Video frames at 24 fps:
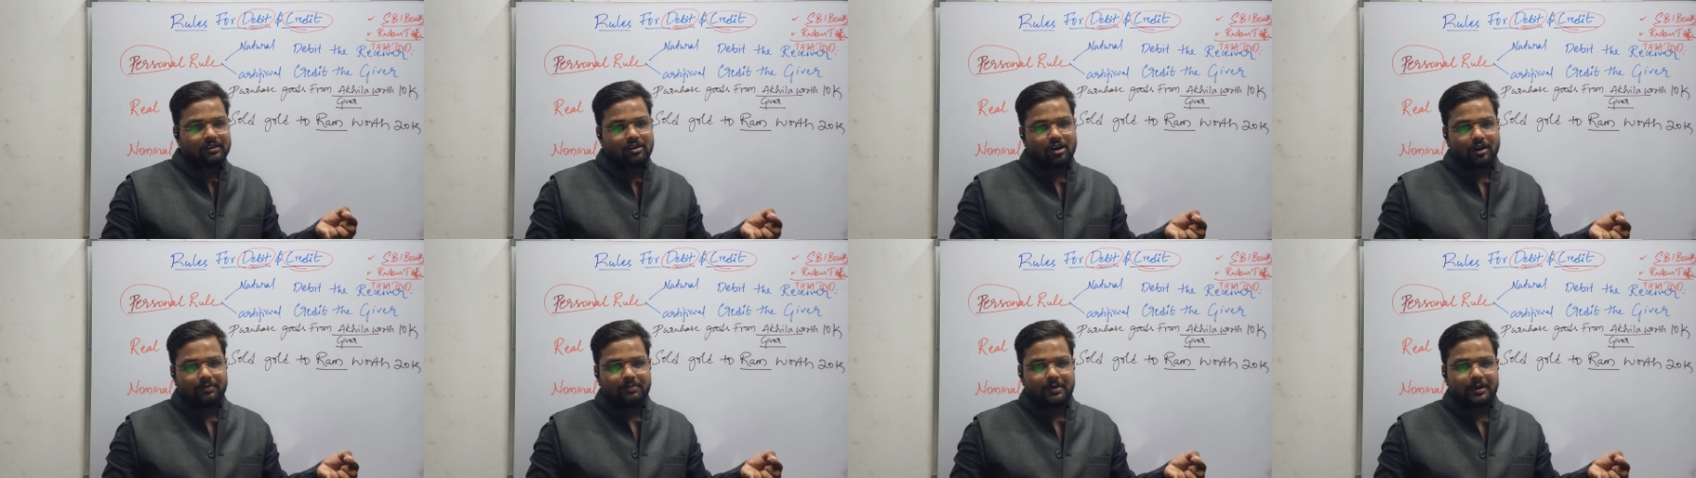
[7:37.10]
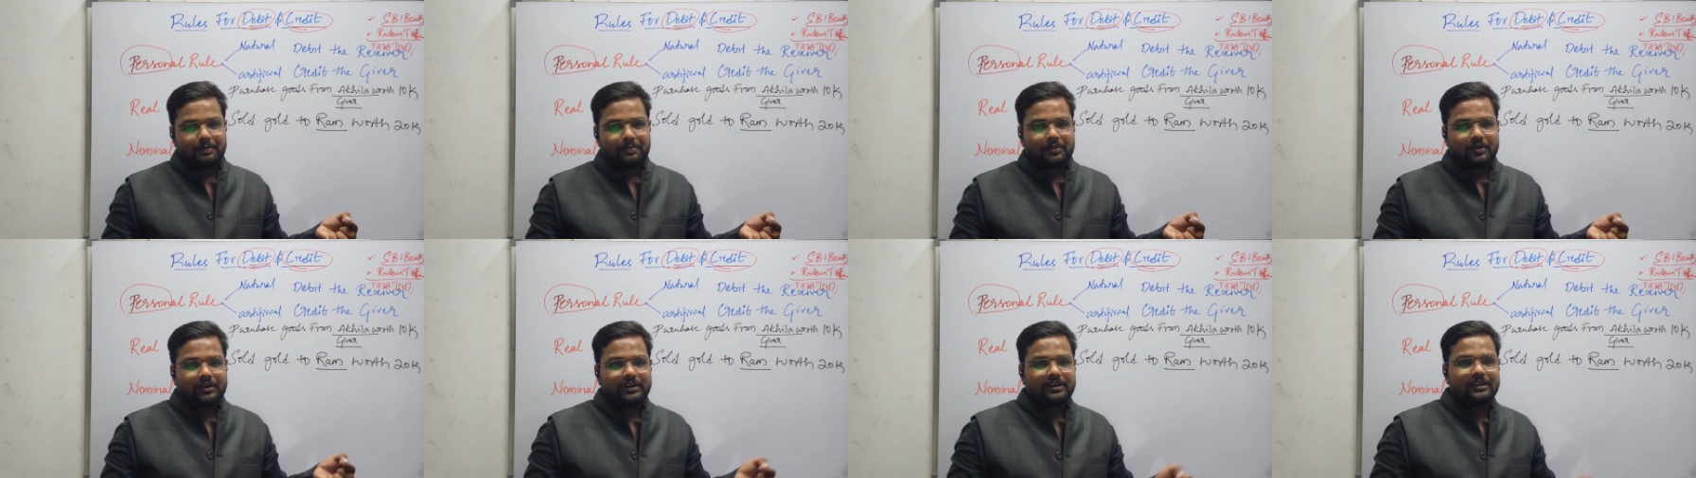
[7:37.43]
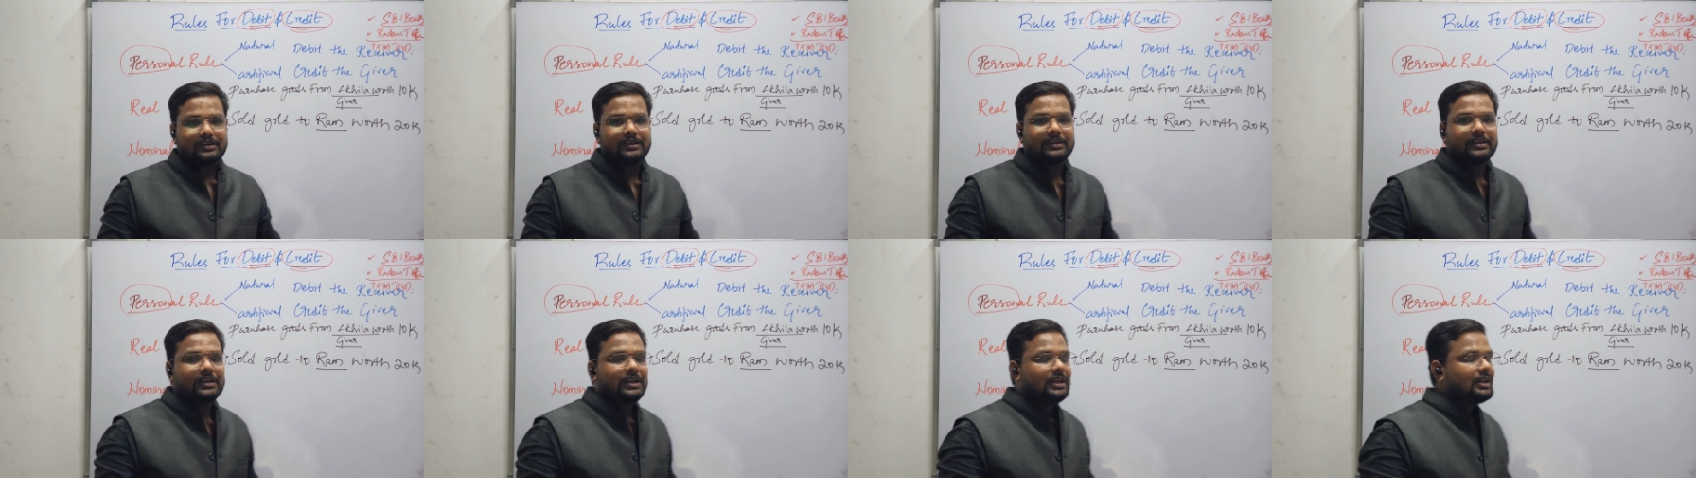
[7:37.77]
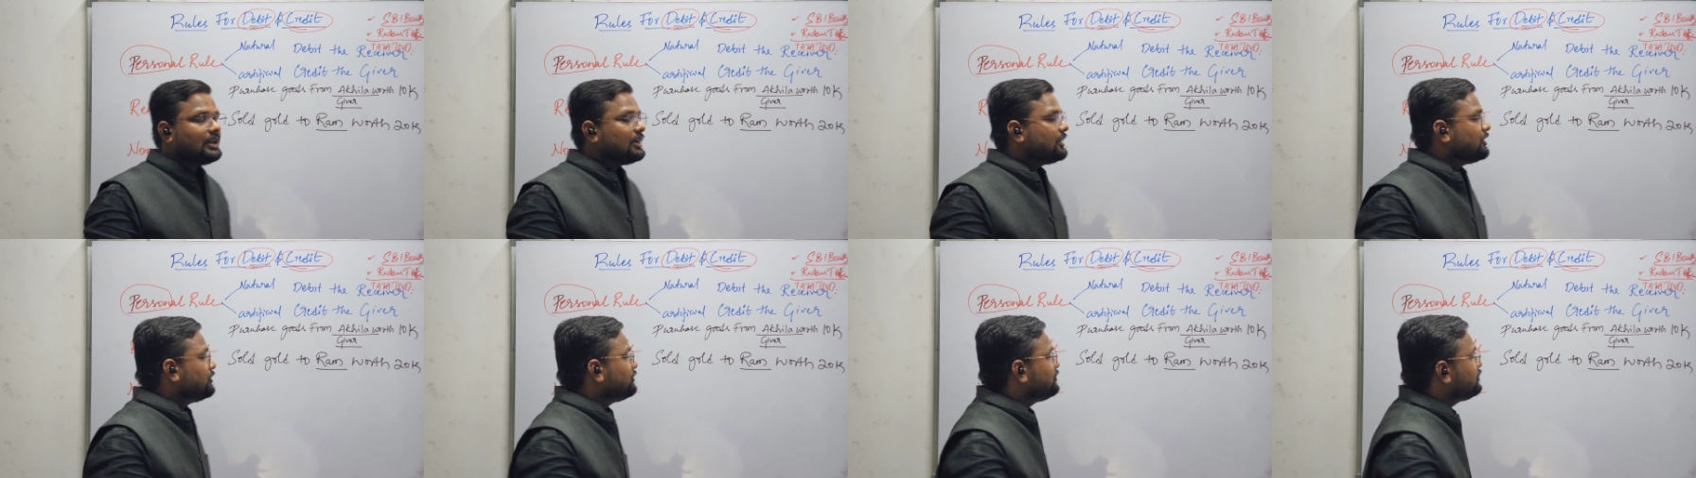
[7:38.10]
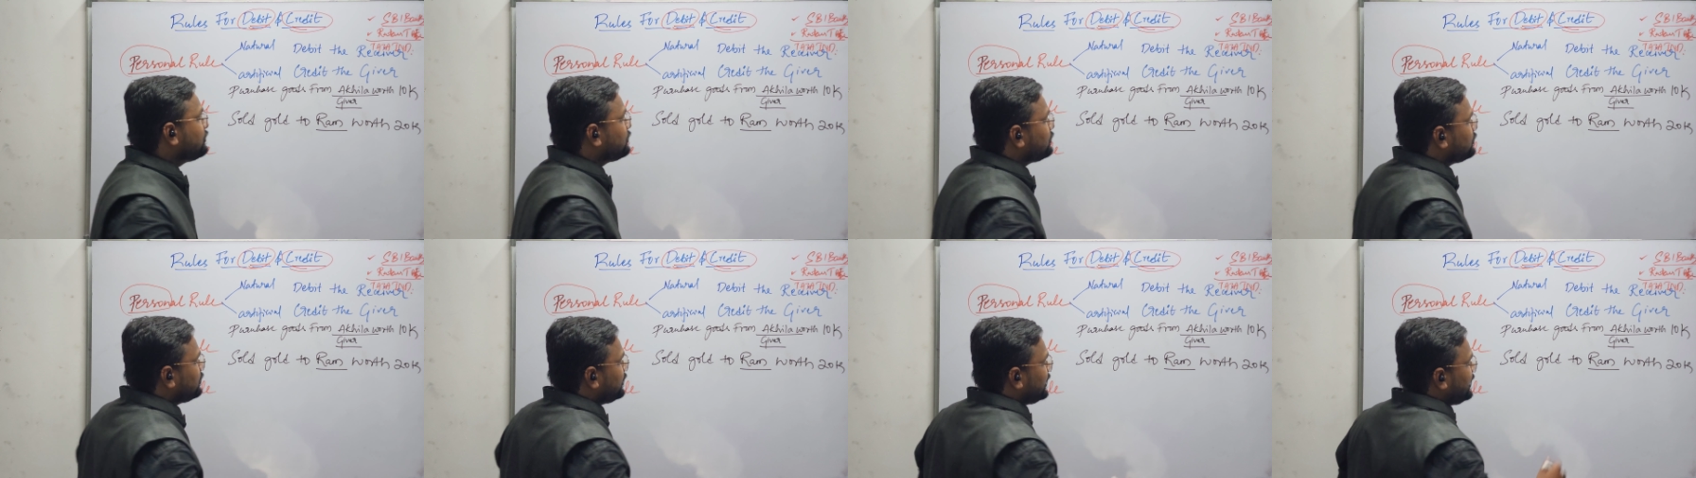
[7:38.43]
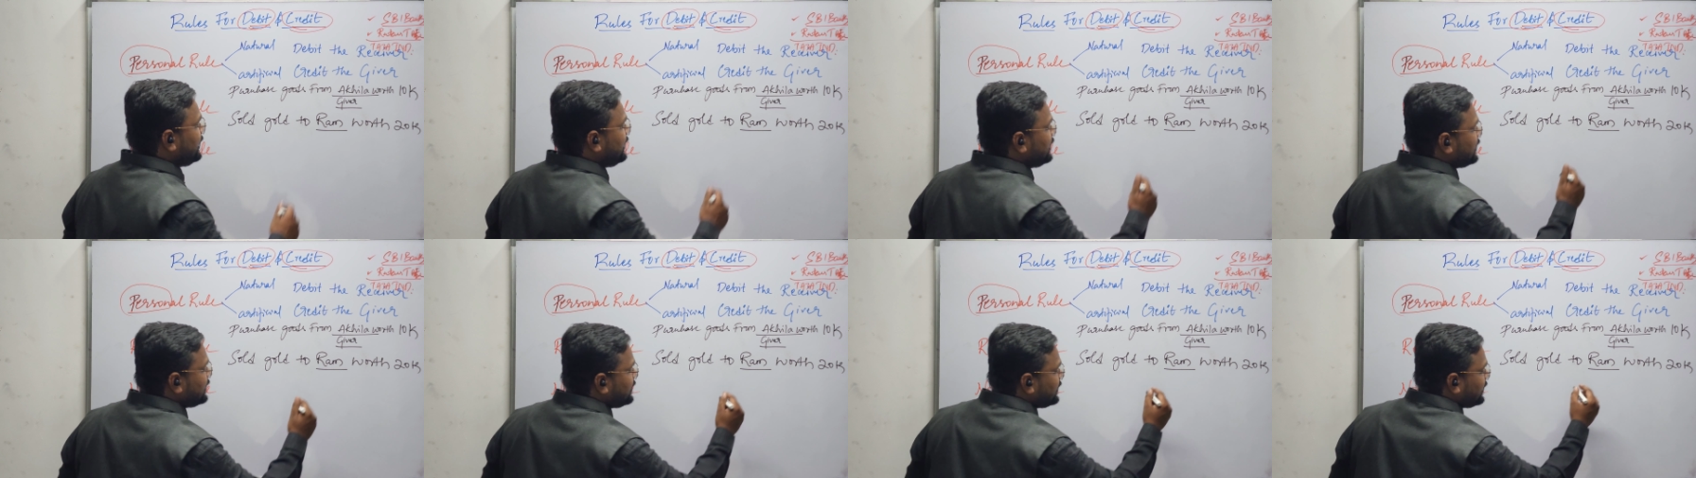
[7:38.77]
Got my point? So
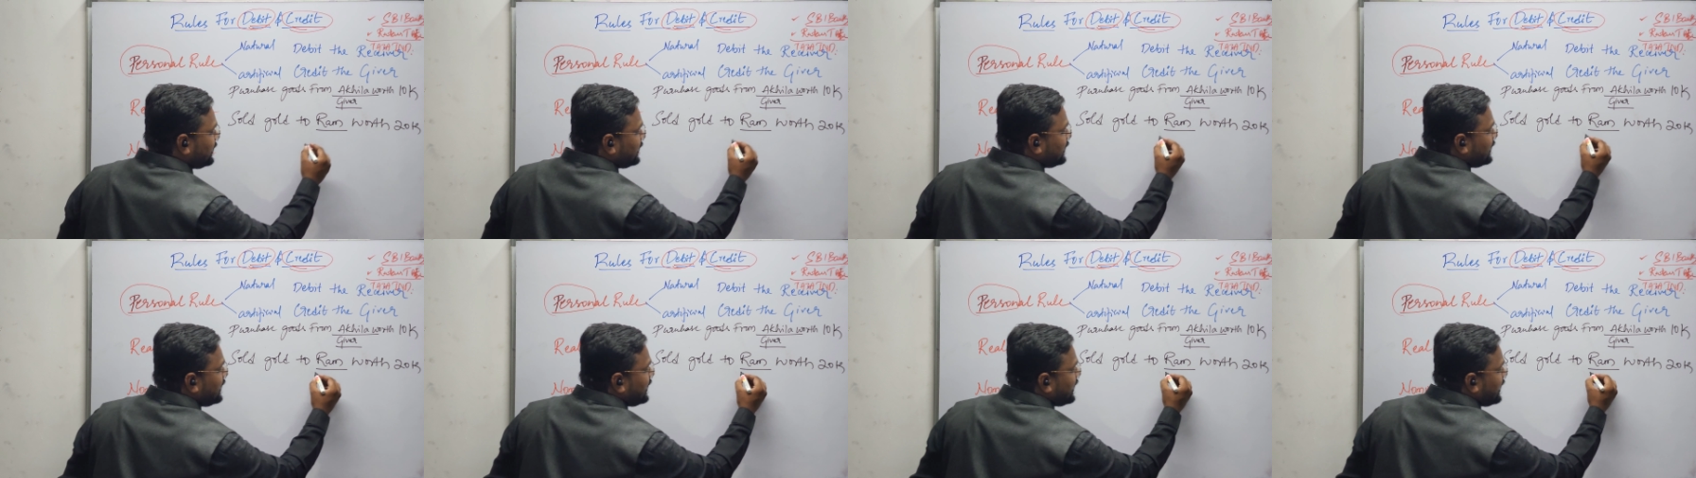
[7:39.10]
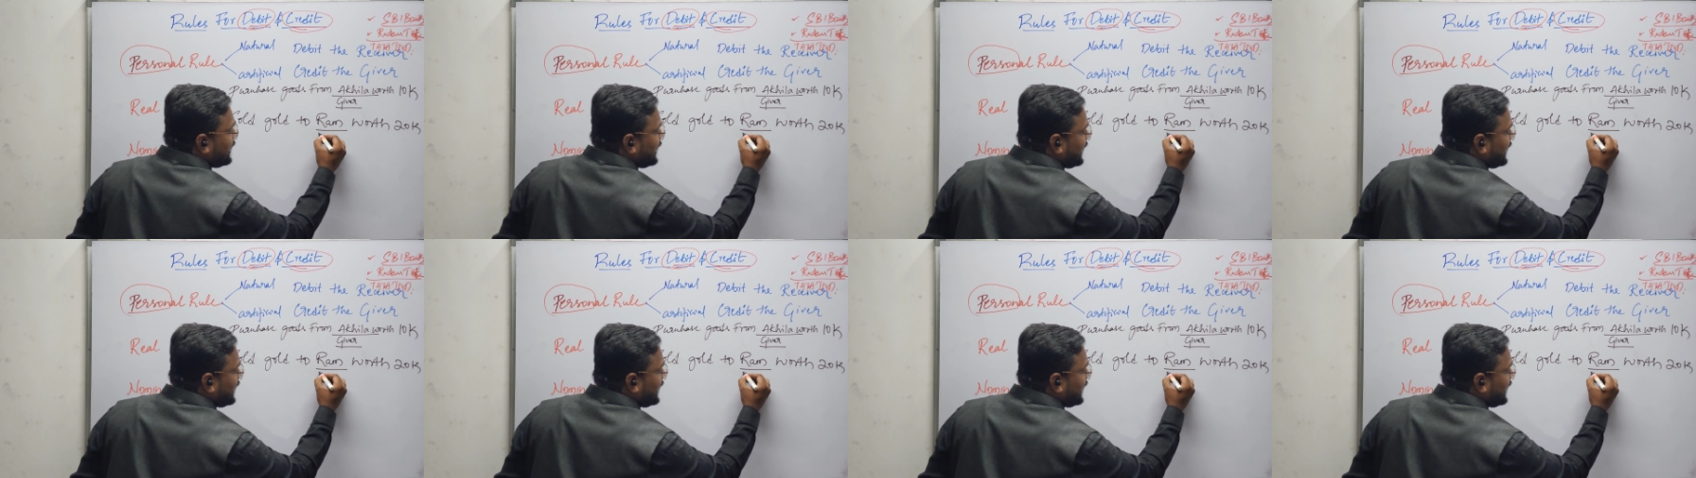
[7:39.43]
here